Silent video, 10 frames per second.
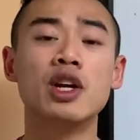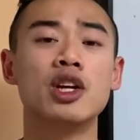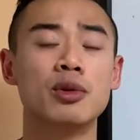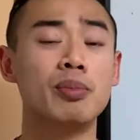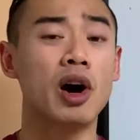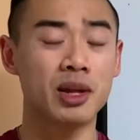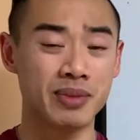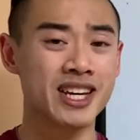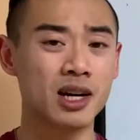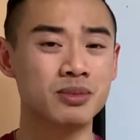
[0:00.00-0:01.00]
your body
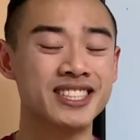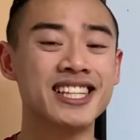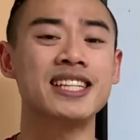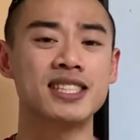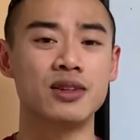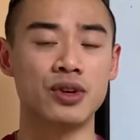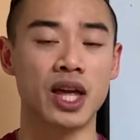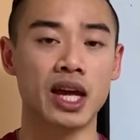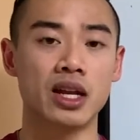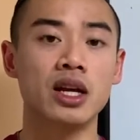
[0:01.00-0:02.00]
becomes sensitive
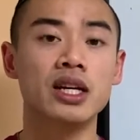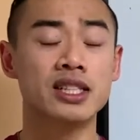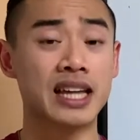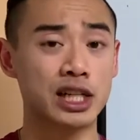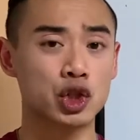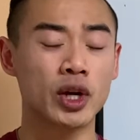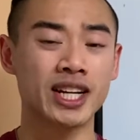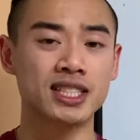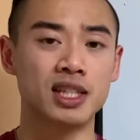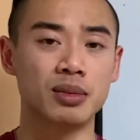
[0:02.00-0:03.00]
again to that training
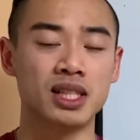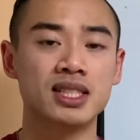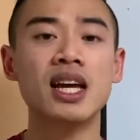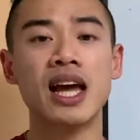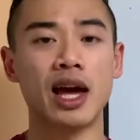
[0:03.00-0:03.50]
stimulus.